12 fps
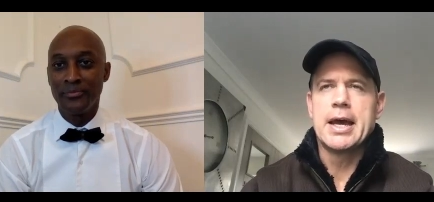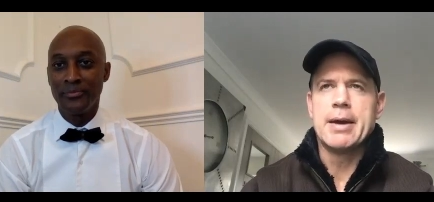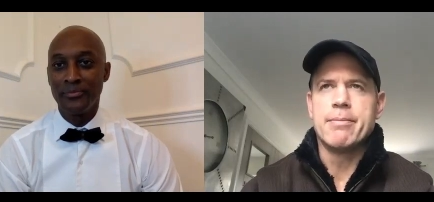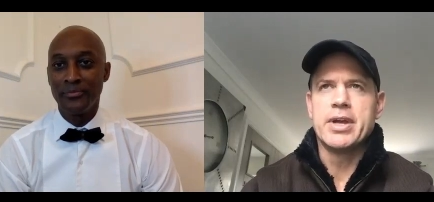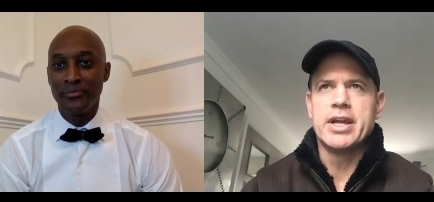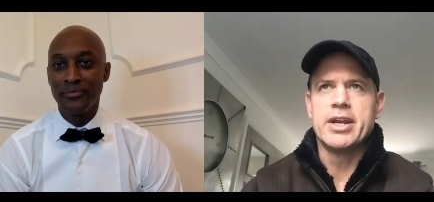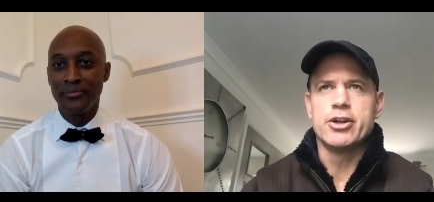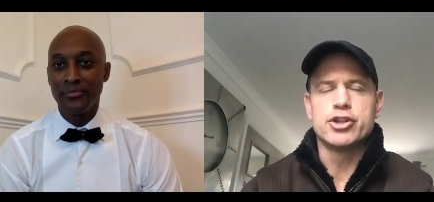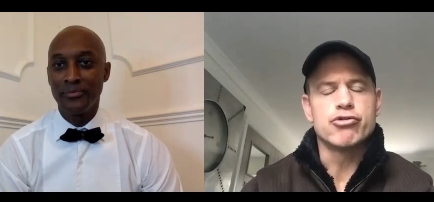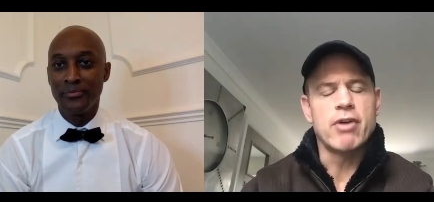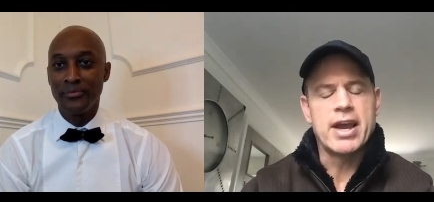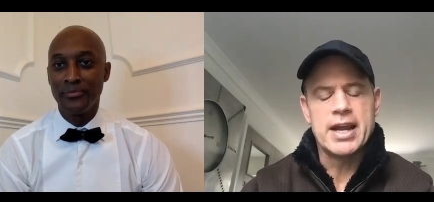Speaker 1: um, in
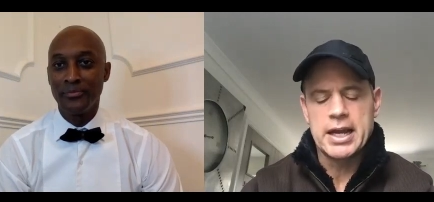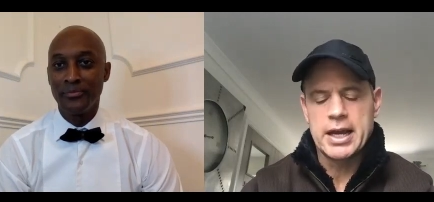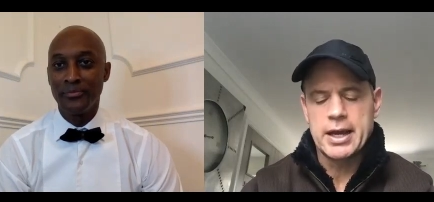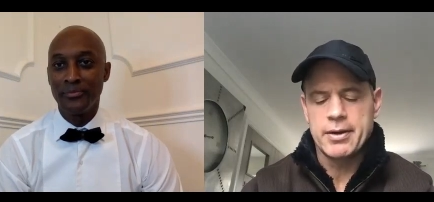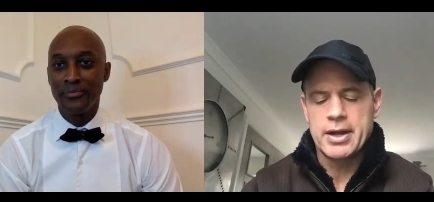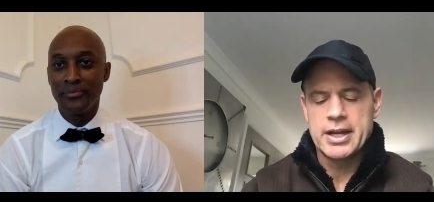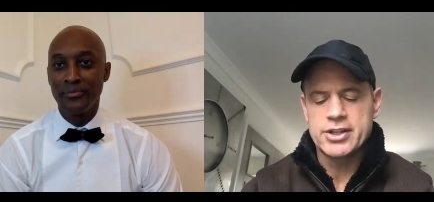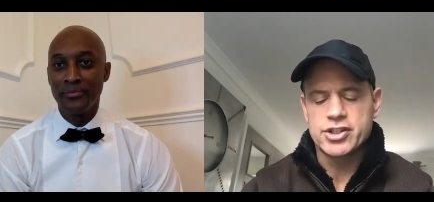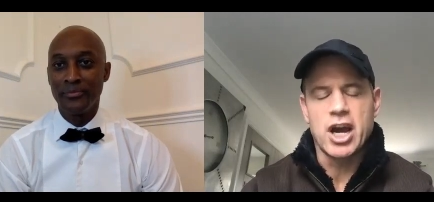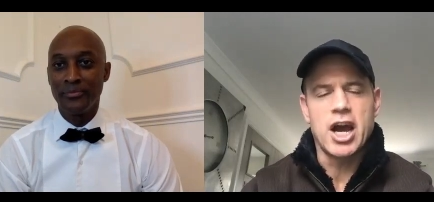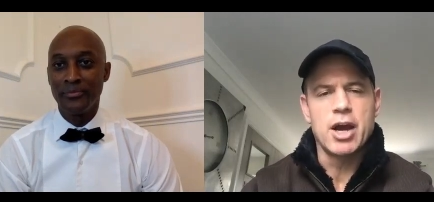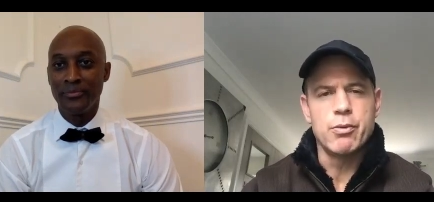Australia. Uh,
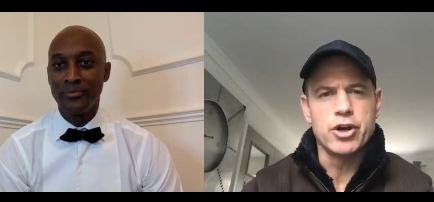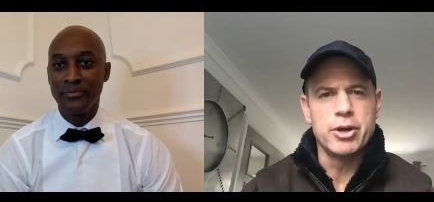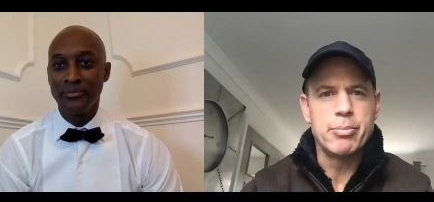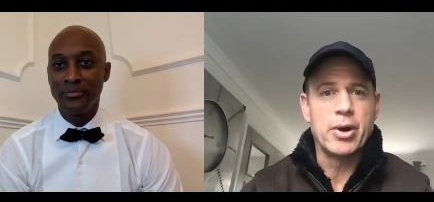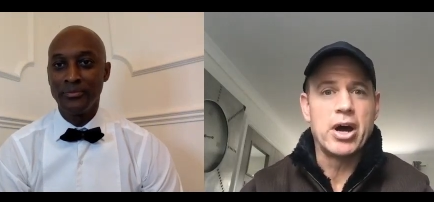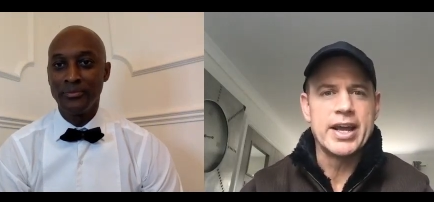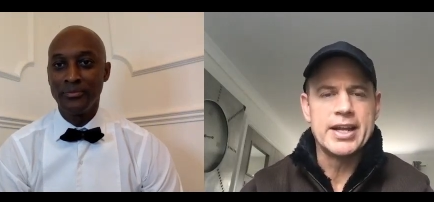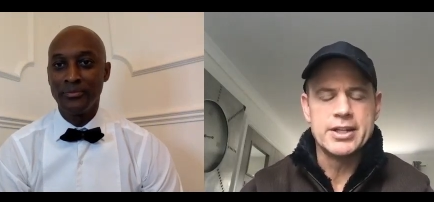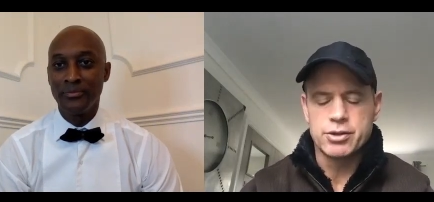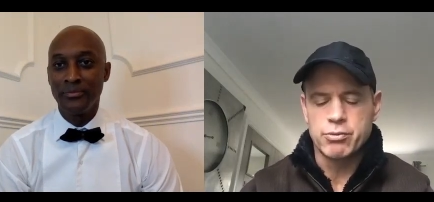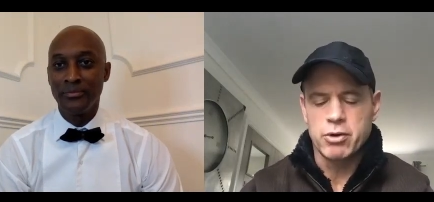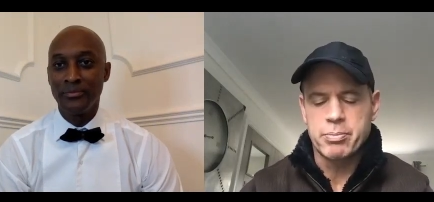Sky were going to buy into
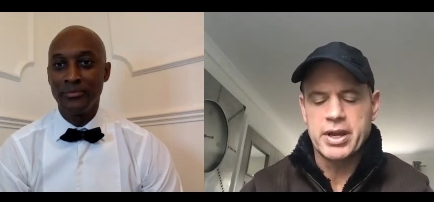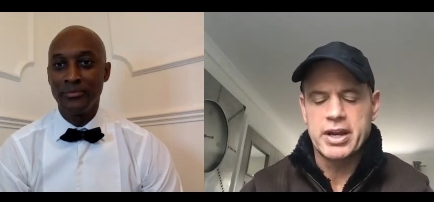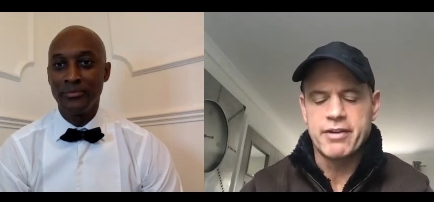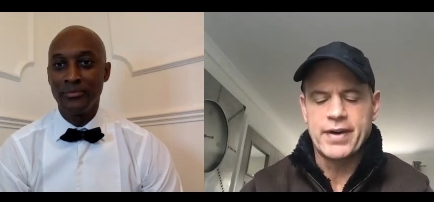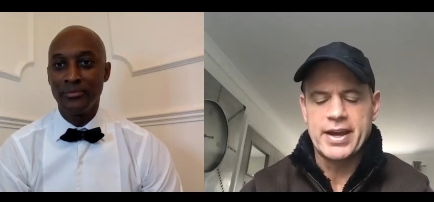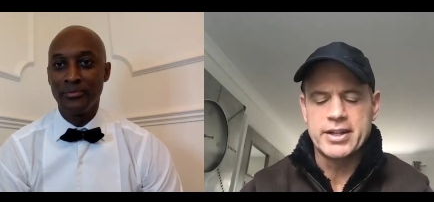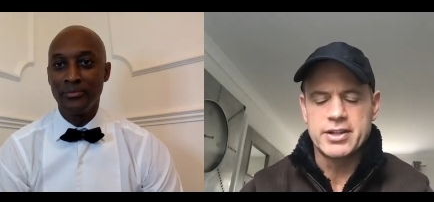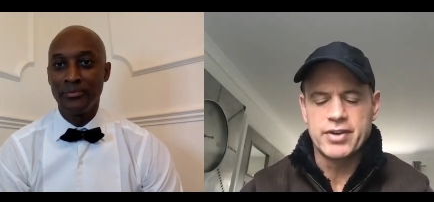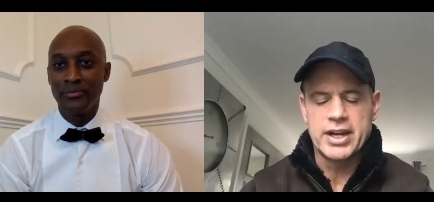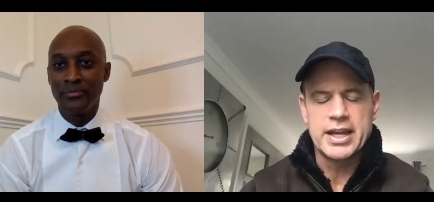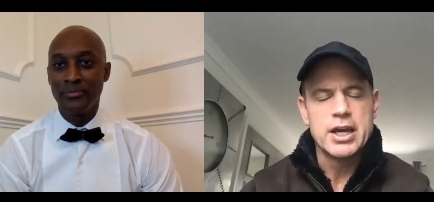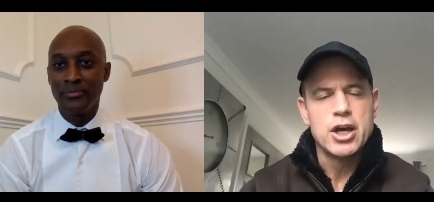rugby, and
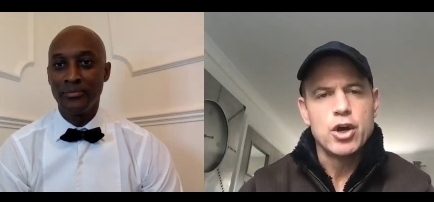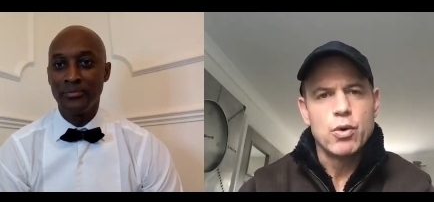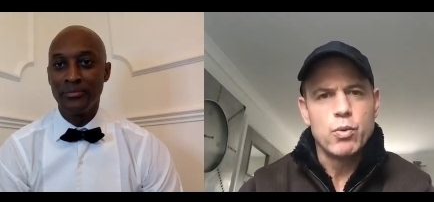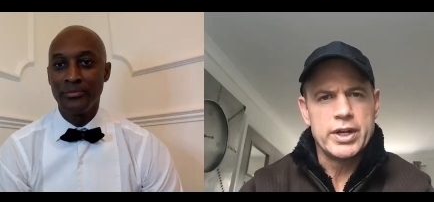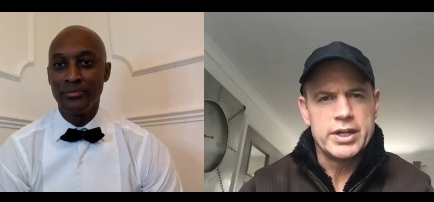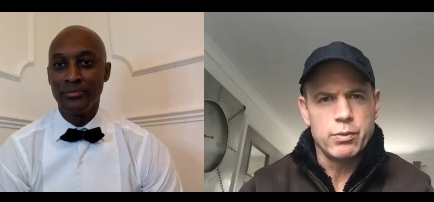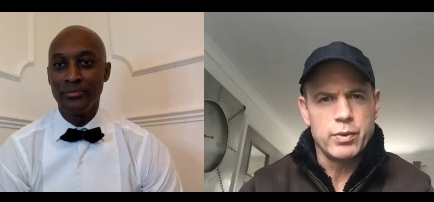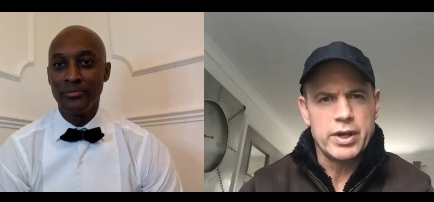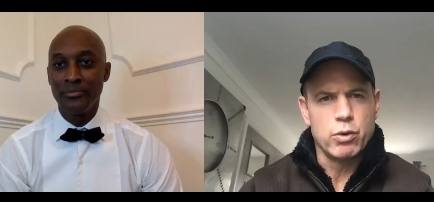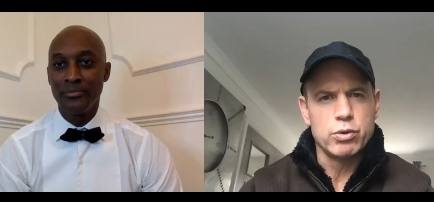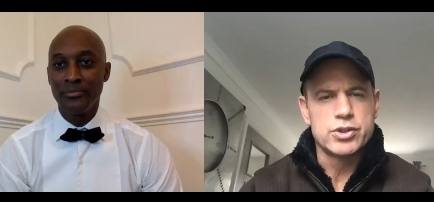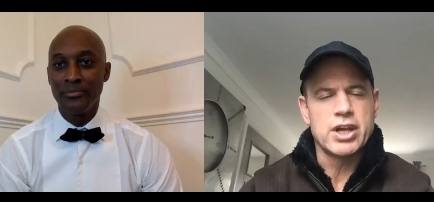effectively we did, we all
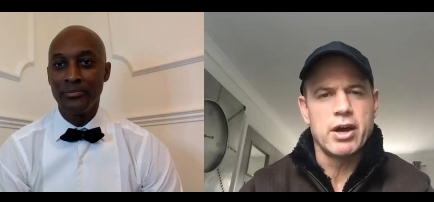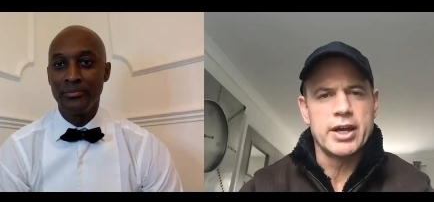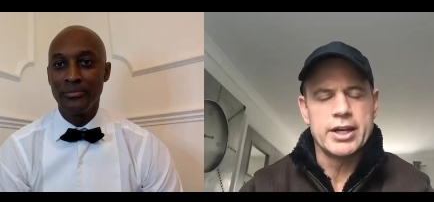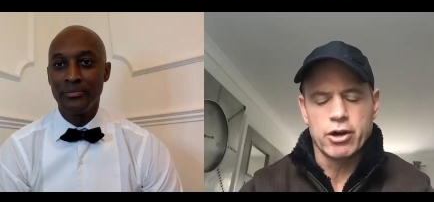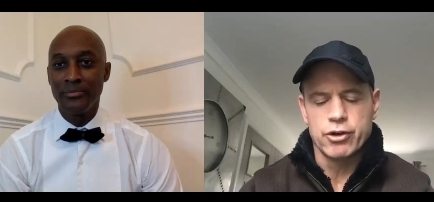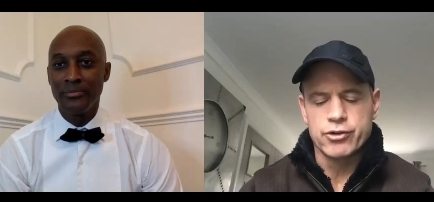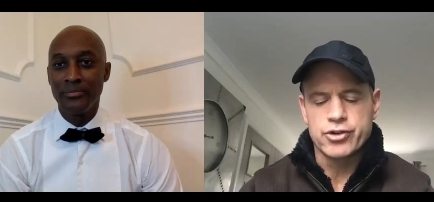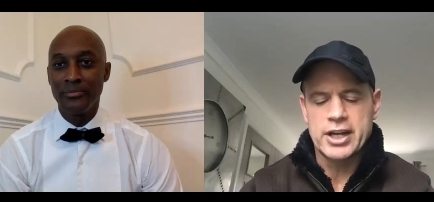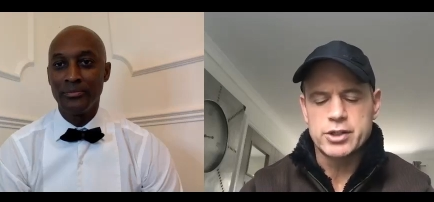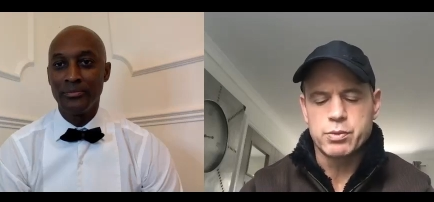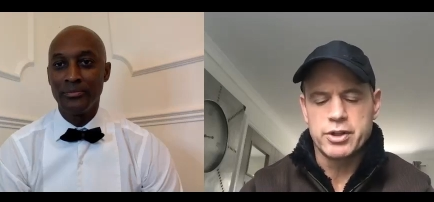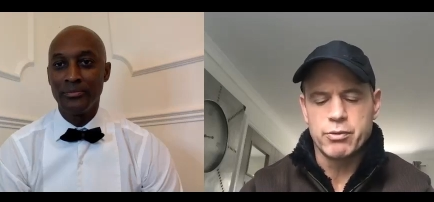signed
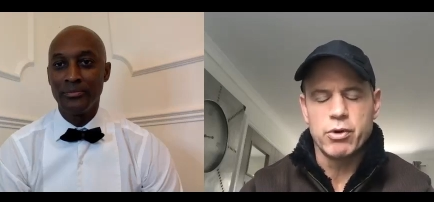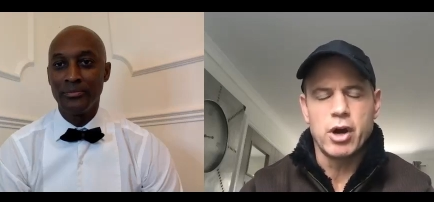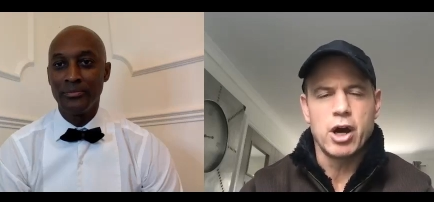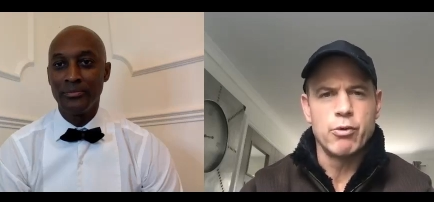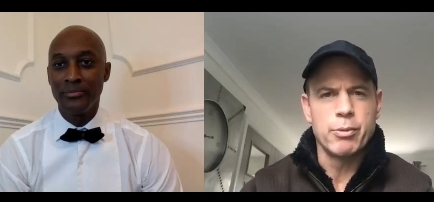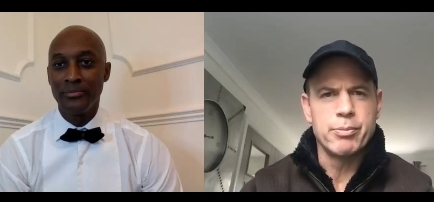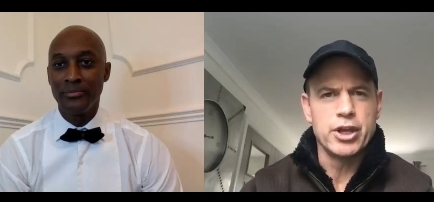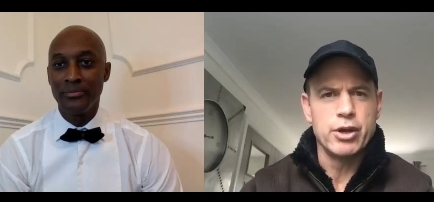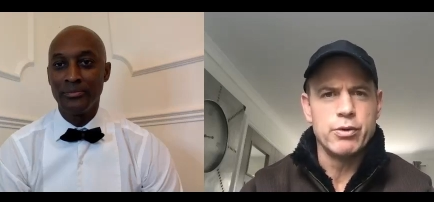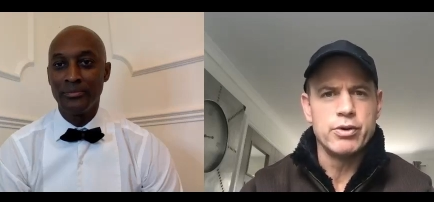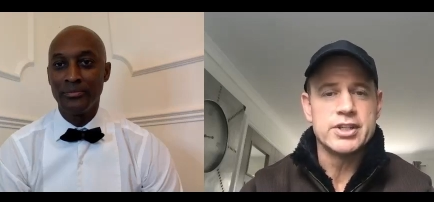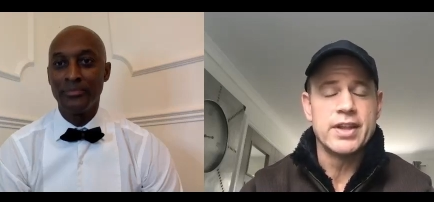contracts with the, our rugby
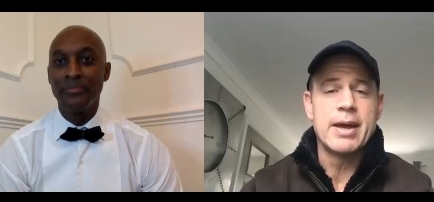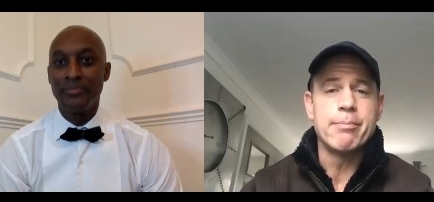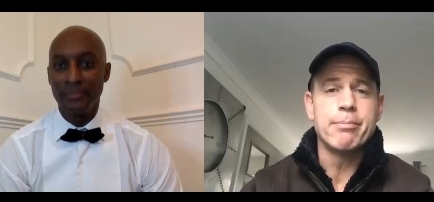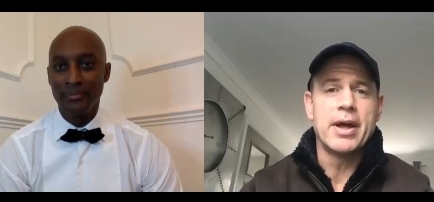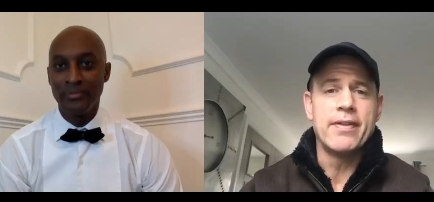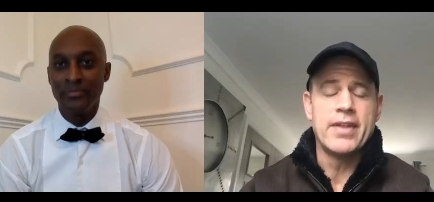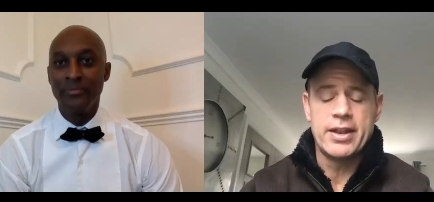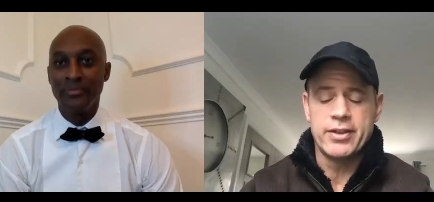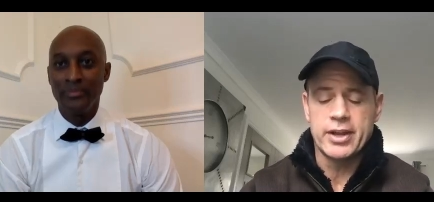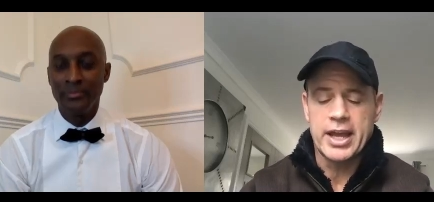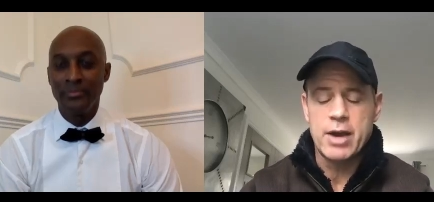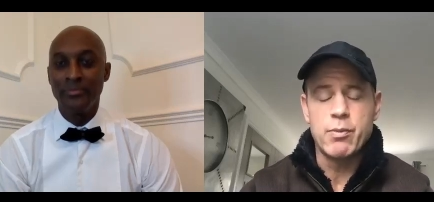unions, and then and then the
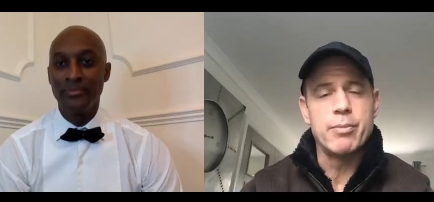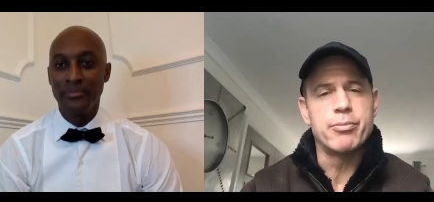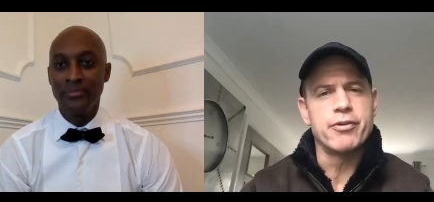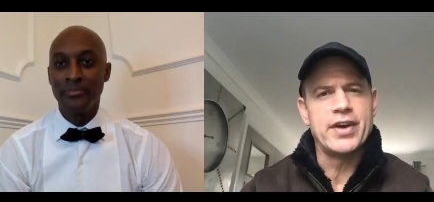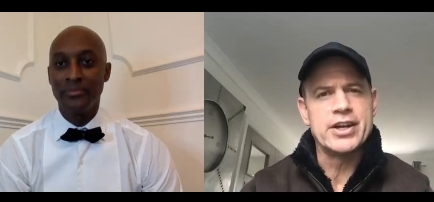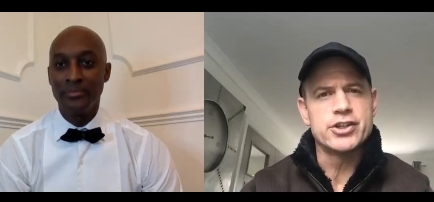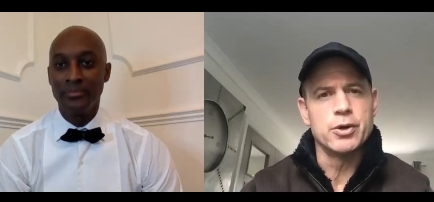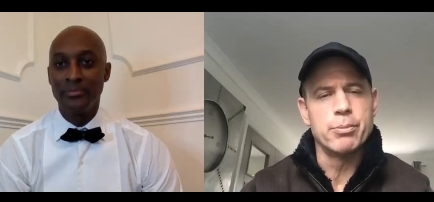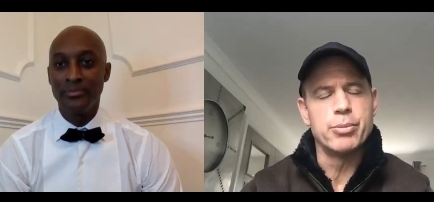game went professional.